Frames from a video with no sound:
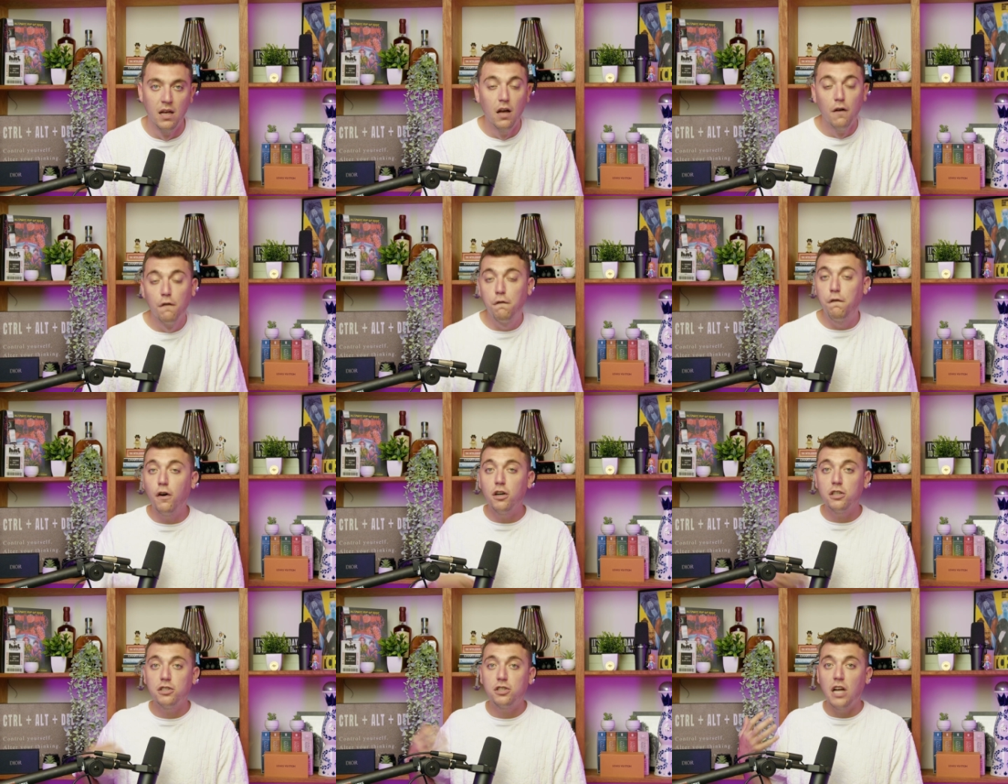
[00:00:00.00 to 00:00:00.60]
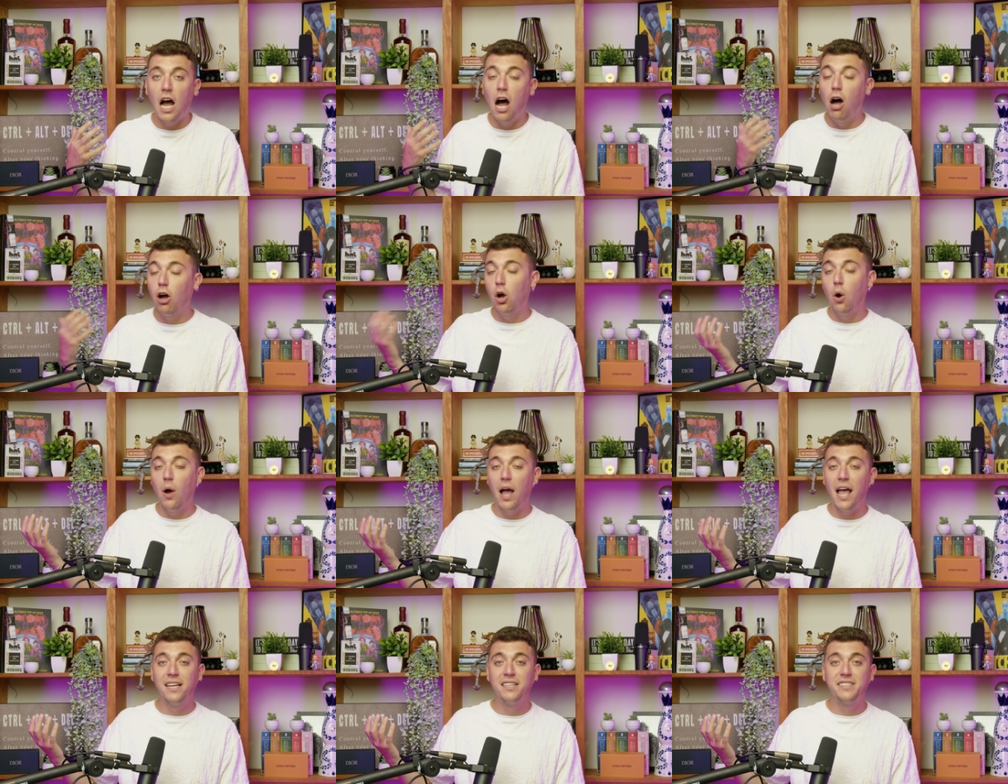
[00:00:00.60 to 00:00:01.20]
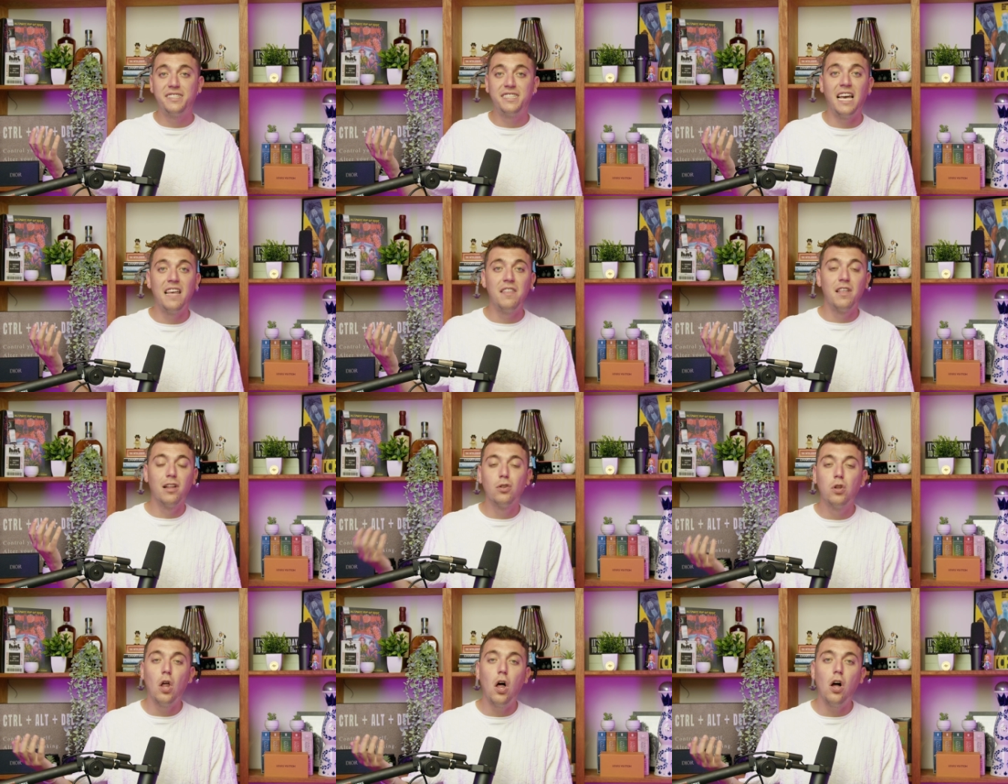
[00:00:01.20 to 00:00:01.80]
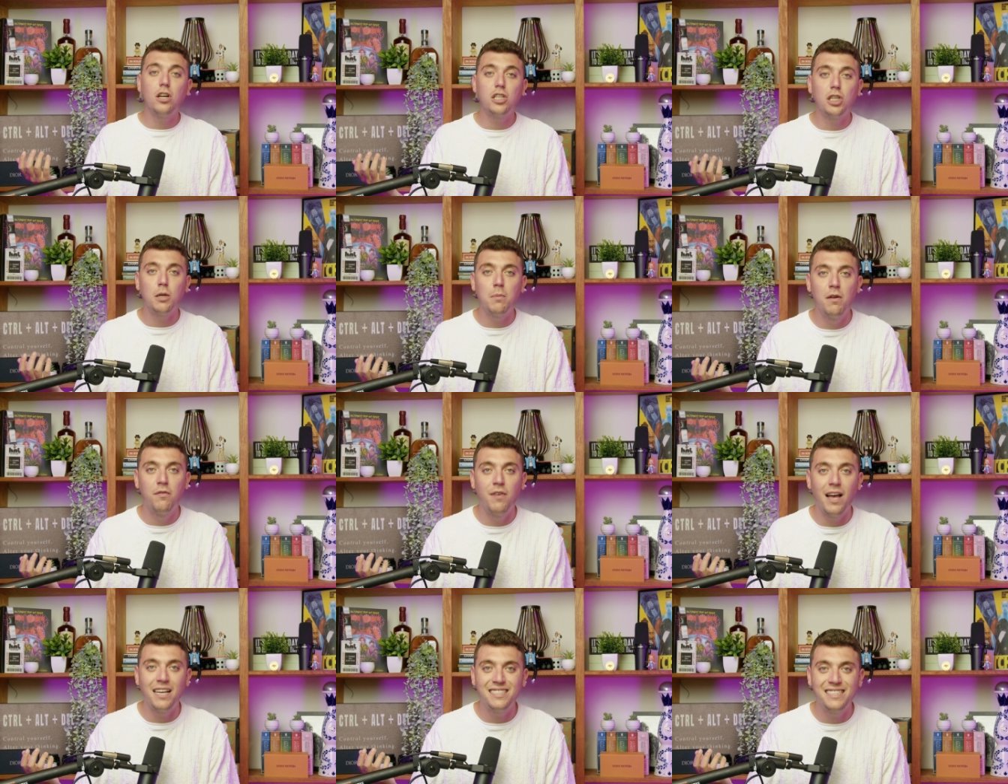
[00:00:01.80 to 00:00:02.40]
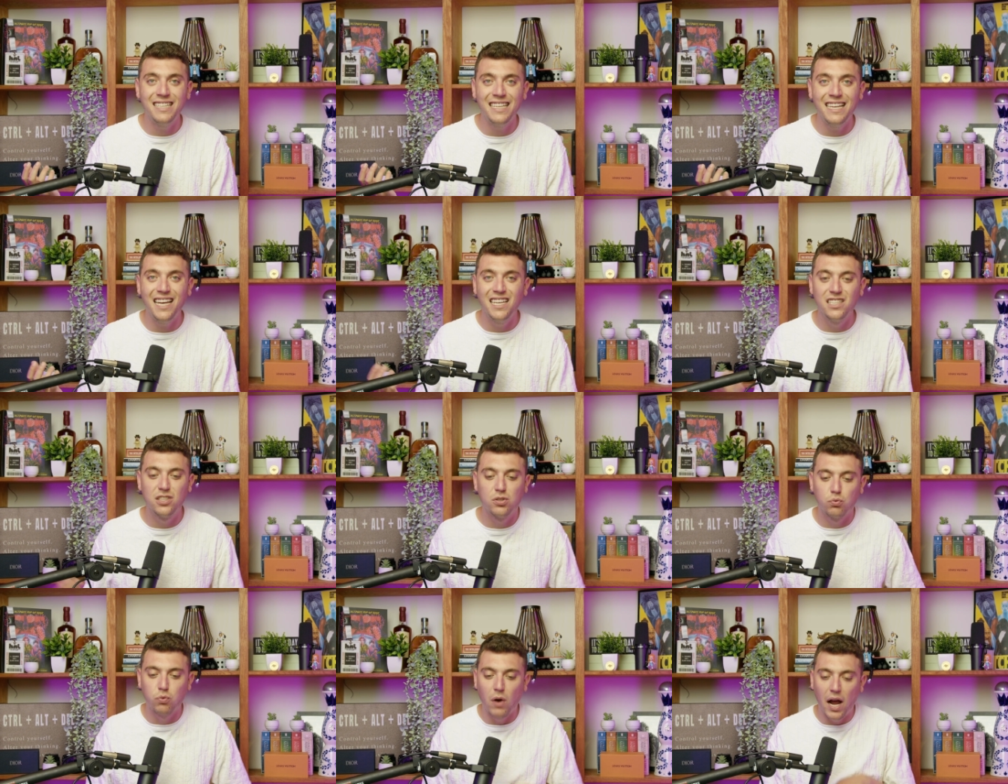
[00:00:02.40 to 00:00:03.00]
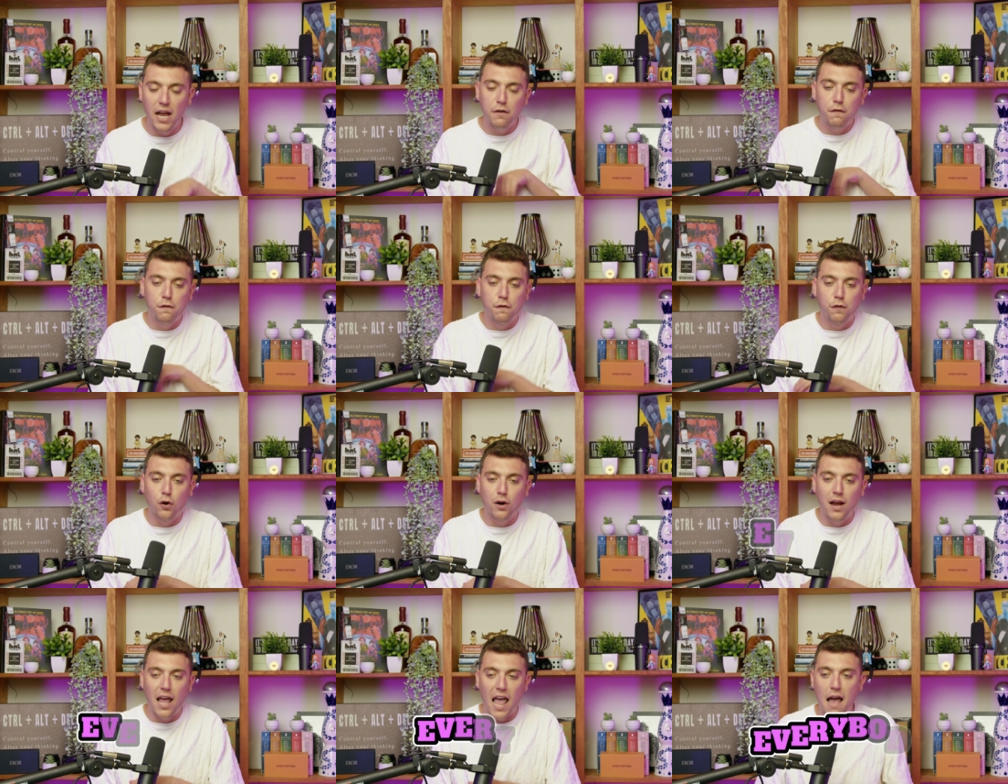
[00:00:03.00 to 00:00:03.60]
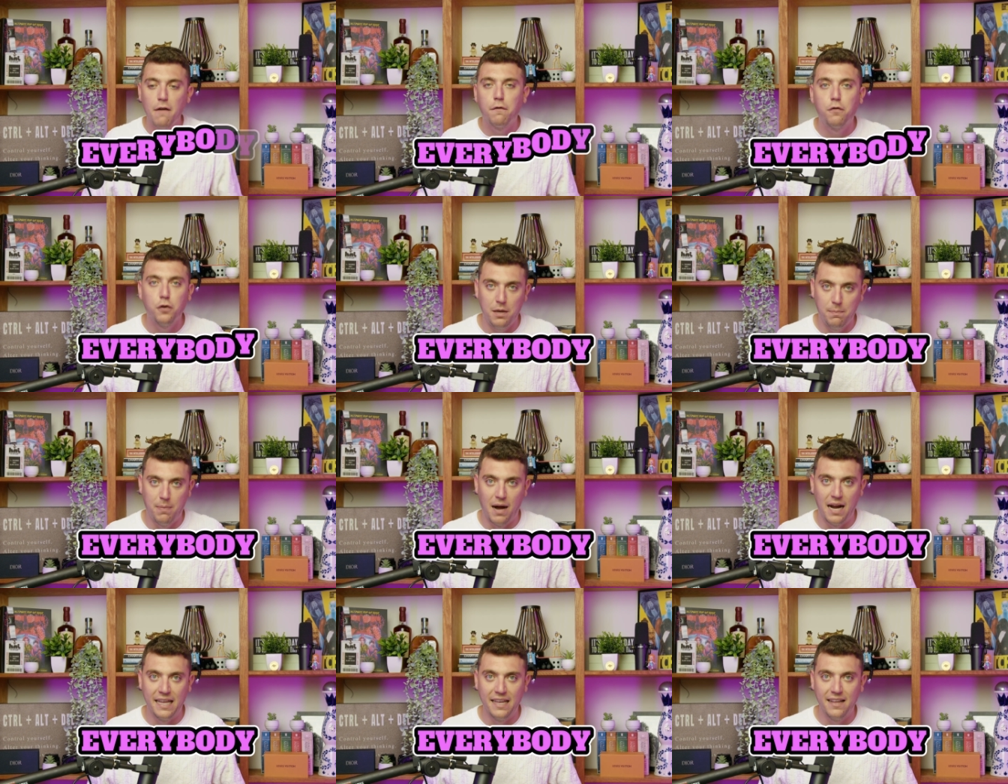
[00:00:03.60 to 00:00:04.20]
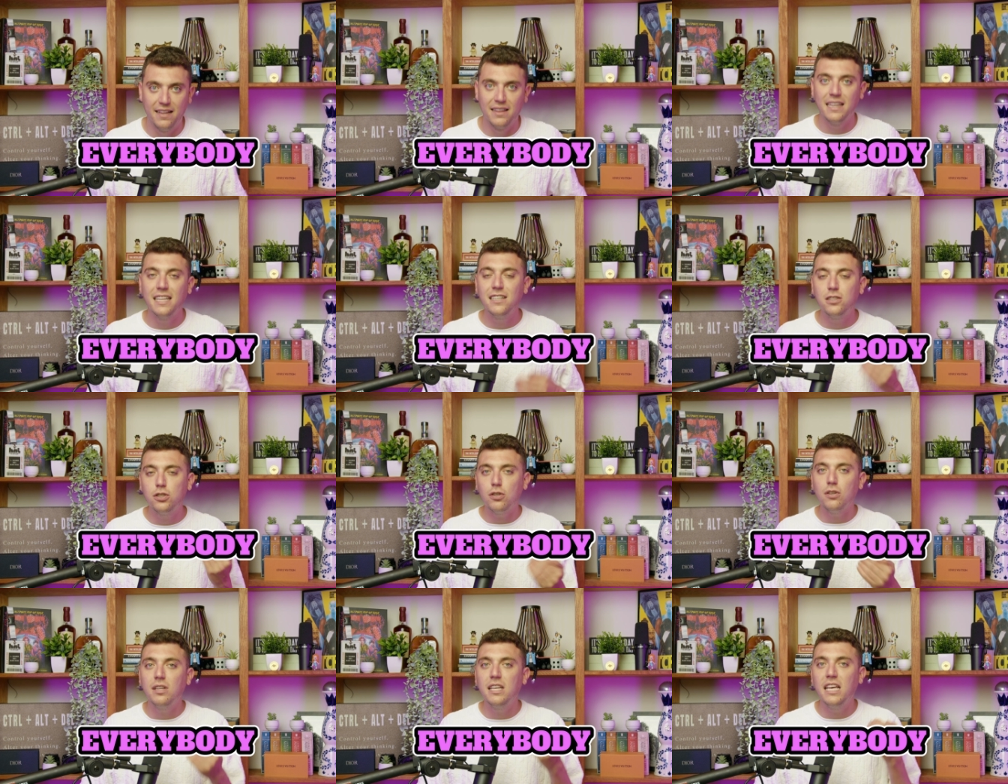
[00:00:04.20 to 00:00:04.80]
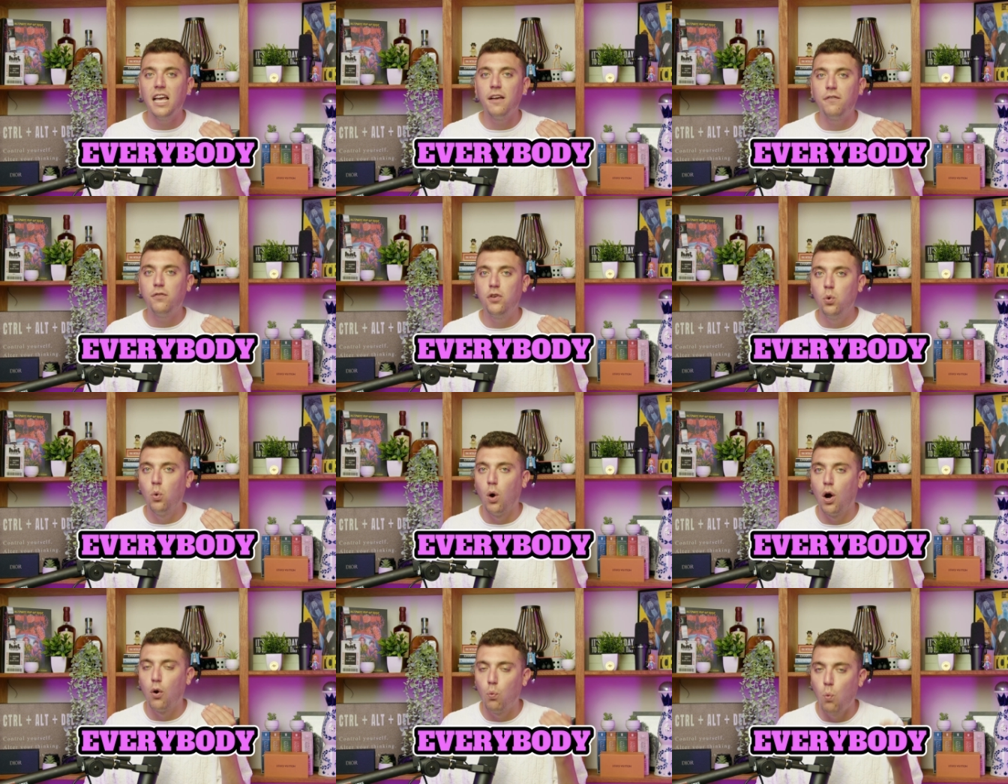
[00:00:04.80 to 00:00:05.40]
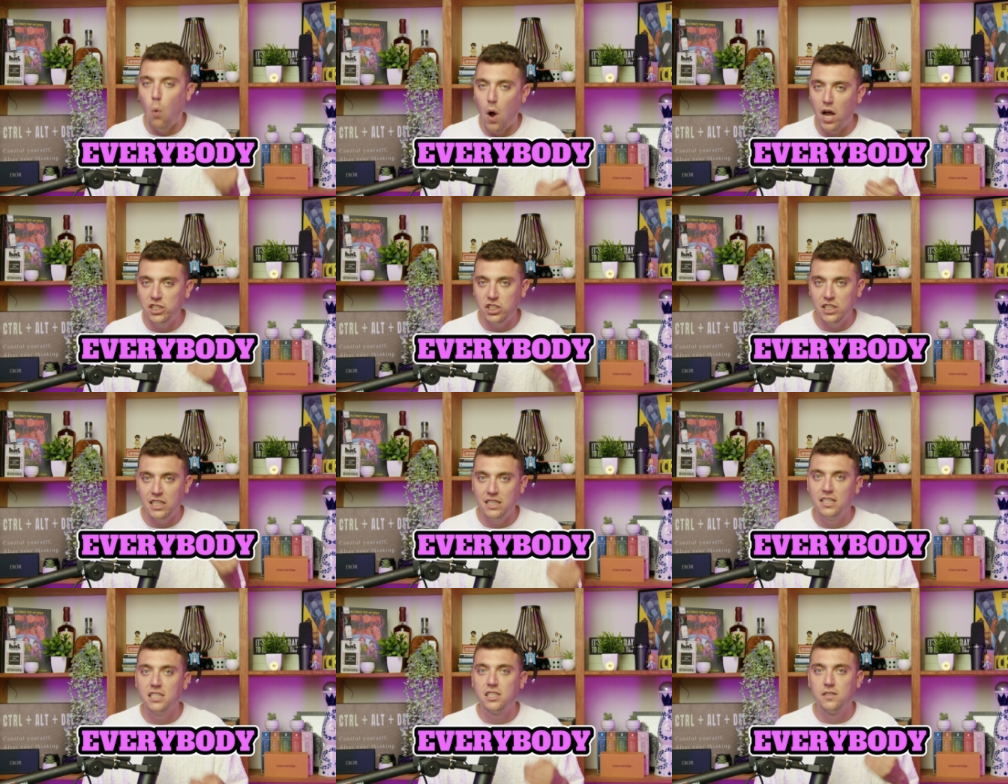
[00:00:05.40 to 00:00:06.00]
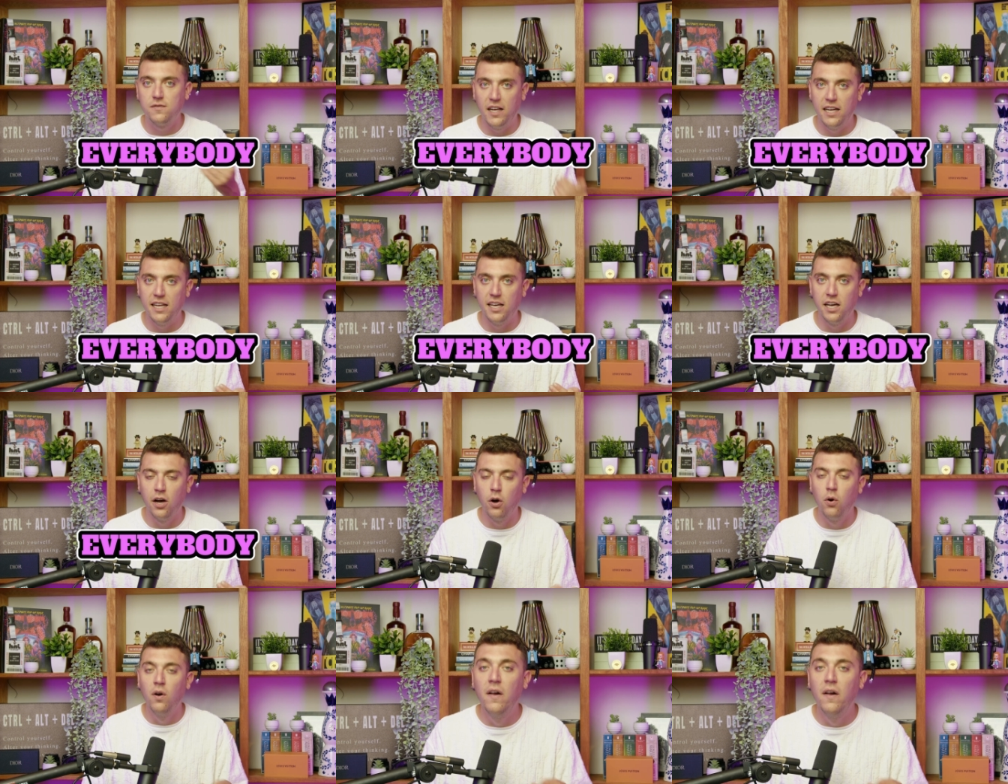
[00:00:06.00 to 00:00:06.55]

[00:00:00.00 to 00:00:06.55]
First, I'll go ahead and say that long-term investing is right for everybody. Literally, if you are watching this video,